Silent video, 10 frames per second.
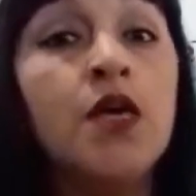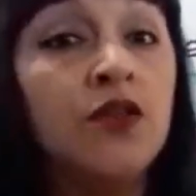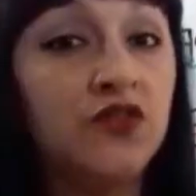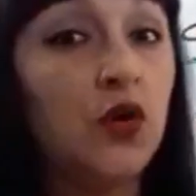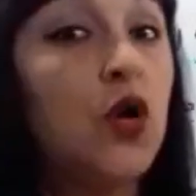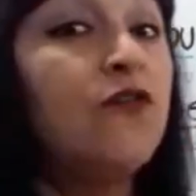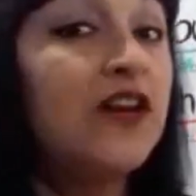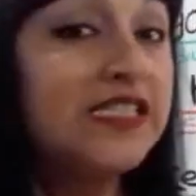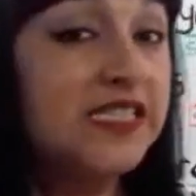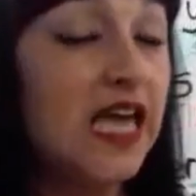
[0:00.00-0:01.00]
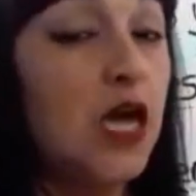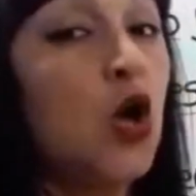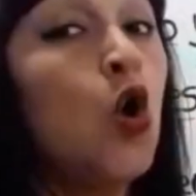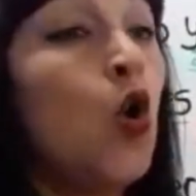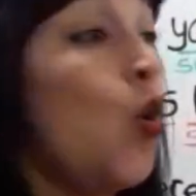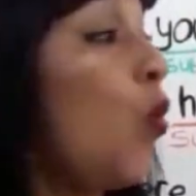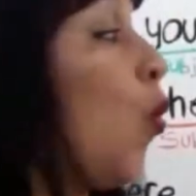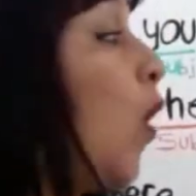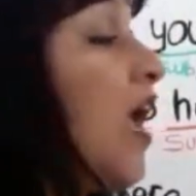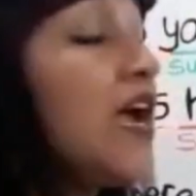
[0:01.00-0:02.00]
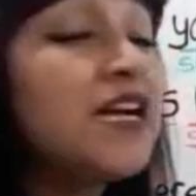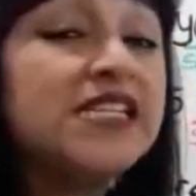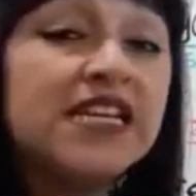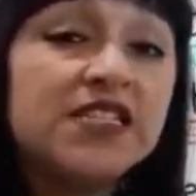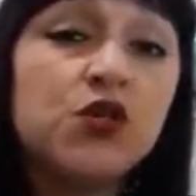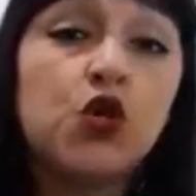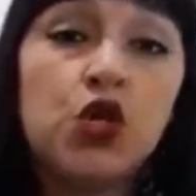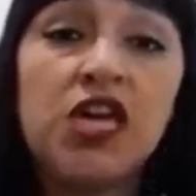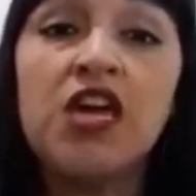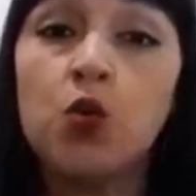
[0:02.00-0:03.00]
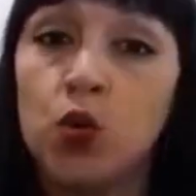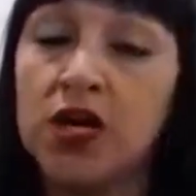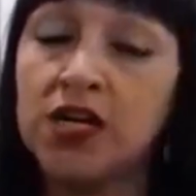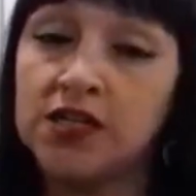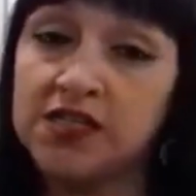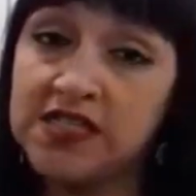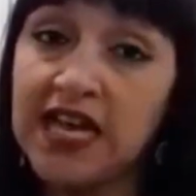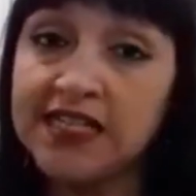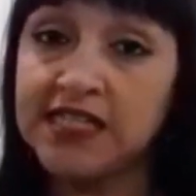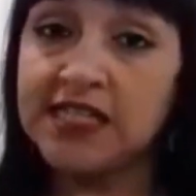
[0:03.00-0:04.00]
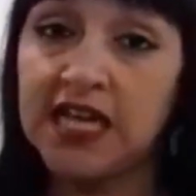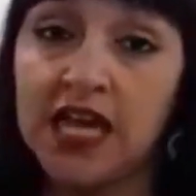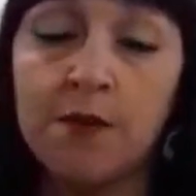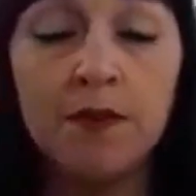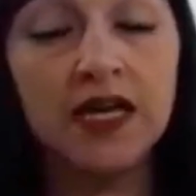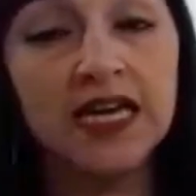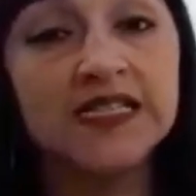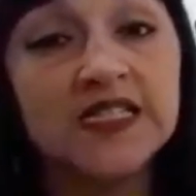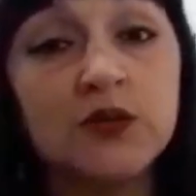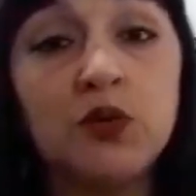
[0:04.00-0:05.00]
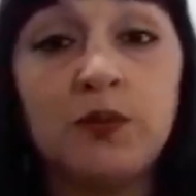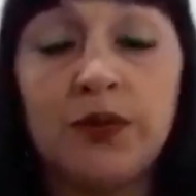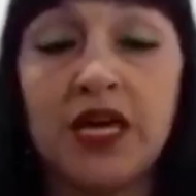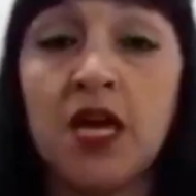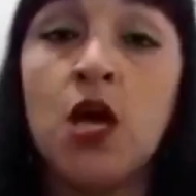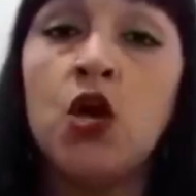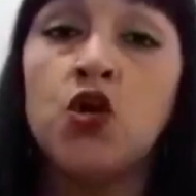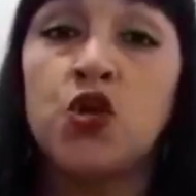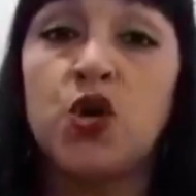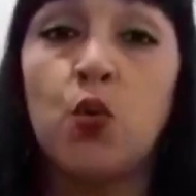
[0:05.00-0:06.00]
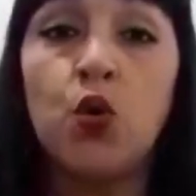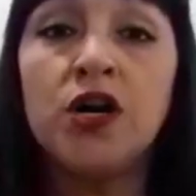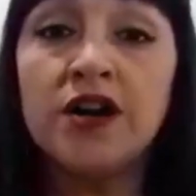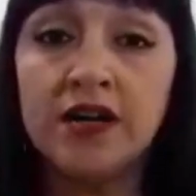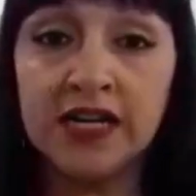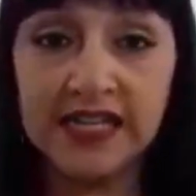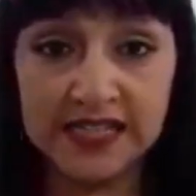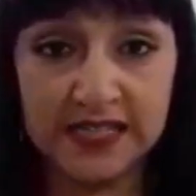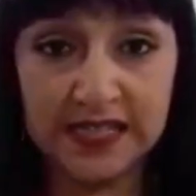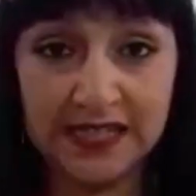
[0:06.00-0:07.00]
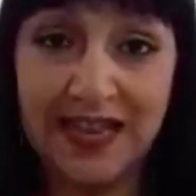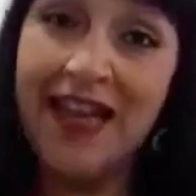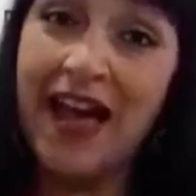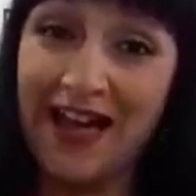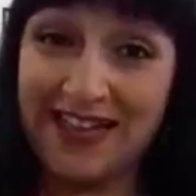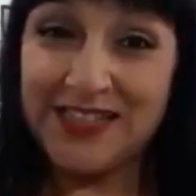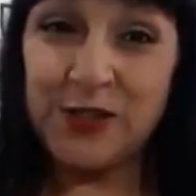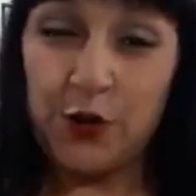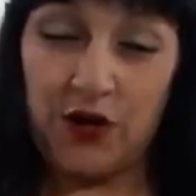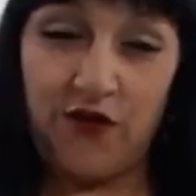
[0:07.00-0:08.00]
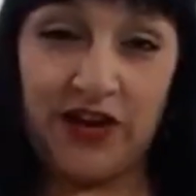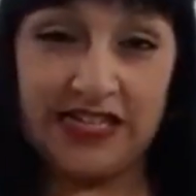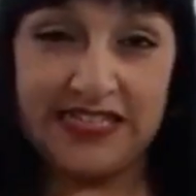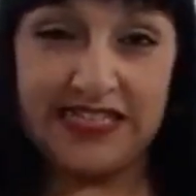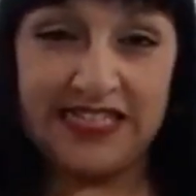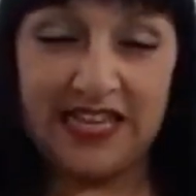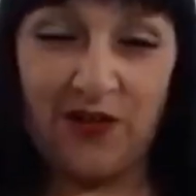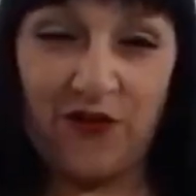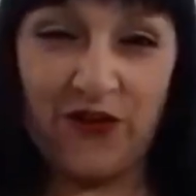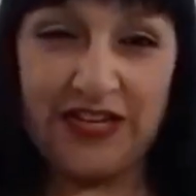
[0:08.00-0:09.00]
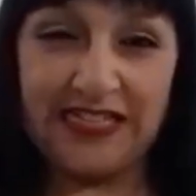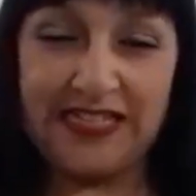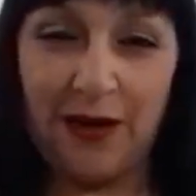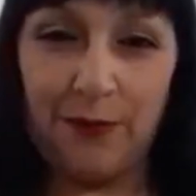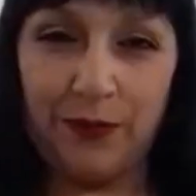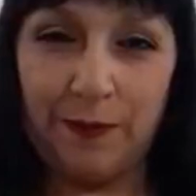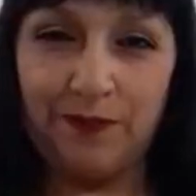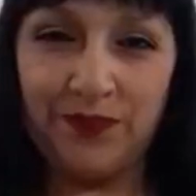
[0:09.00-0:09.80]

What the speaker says: So if I say, where does she work on Saturday? My answer will be, she works at university, for example.